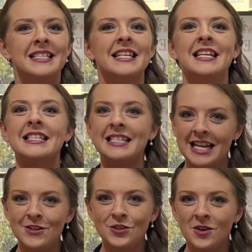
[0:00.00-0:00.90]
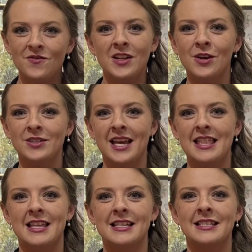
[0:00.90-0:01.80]
to continue doing videos like
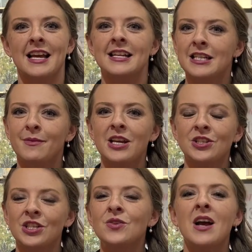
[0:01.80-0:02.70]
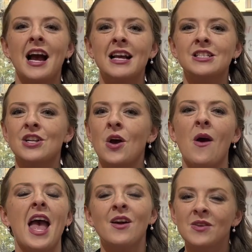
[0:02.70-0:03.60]
this to make sure you guys know
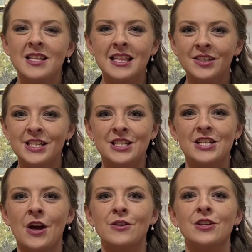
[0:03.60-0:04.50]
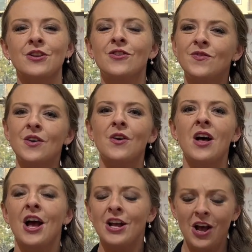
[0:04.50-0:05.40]
everything there is to know so you feel
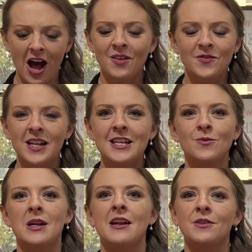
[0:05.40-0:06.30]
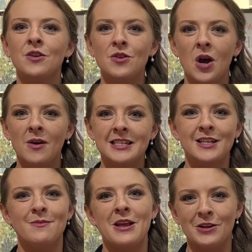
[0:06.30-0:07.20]
confident whenever you go in to
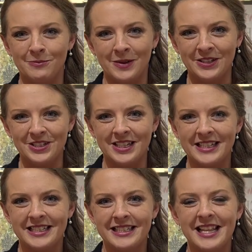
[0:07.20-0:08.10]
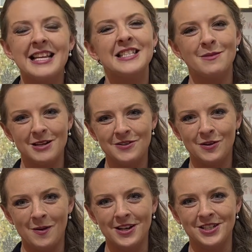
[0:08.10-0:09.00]
make your purchase. Thanks so much for
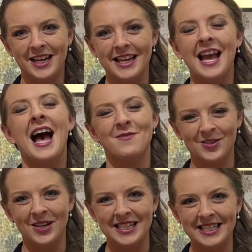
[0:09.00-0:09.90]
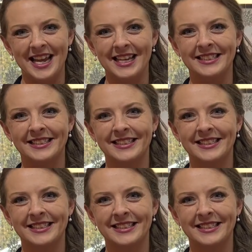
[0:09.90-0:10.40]
watching. Have a great day.